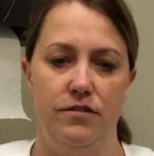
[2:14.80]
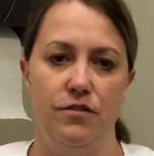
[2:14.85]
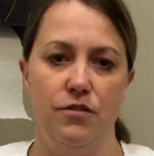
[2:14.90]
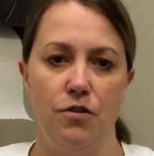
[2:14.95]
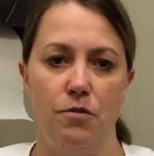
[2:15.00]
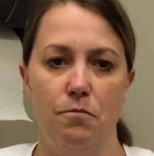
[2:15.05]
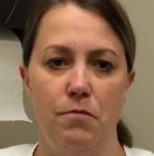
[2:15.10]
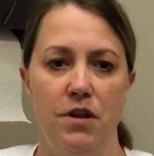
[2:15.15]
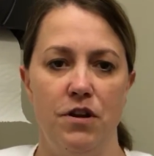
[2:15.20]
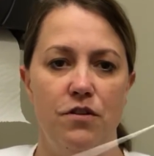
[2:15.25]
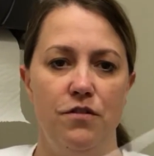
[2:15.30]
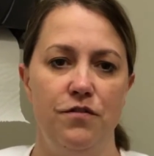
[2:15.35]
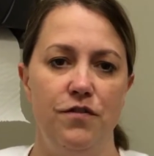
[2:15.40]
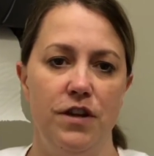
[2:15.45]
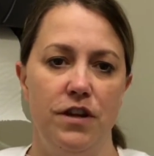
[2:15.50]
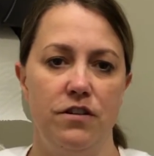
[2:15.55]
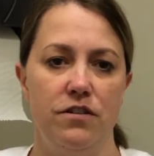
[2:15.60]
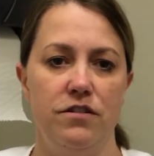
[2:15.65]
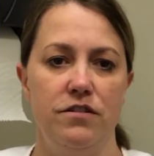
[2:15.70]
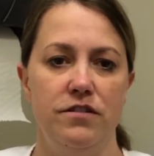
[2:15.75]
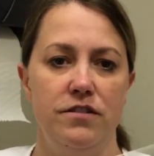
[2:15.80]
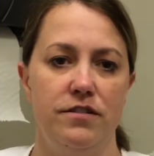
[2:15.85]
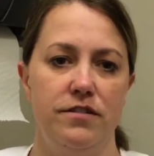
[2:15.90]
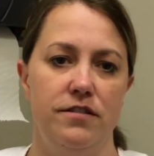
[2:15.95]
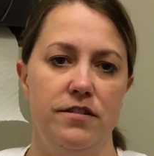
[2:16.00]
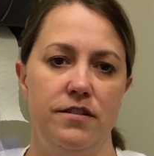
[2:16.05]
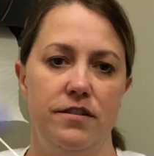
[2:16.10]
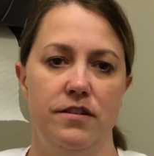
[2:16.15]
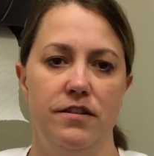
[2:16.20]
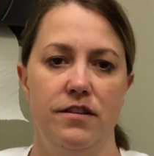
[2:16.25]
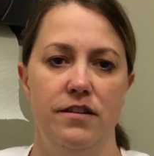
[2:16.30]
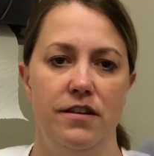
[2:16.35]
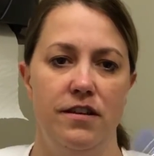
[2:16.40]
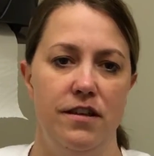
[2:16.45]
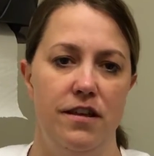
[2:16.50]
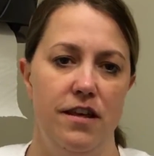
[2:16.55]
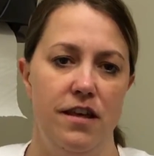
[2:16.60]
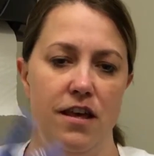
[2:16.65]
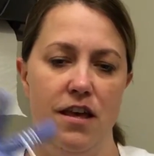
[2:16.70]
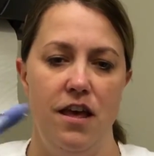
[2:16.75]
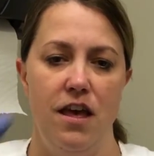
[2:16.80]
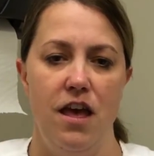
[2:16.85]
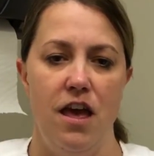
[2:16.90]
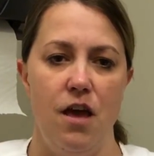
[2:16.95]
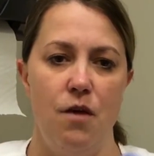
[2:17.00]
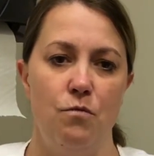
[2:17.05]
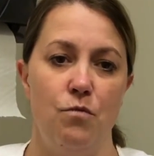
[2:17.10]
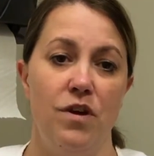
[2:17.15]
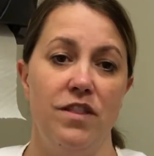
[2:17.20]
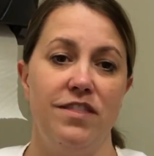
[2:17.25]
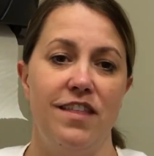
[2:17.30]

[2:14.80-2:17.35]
So your middle fingers, and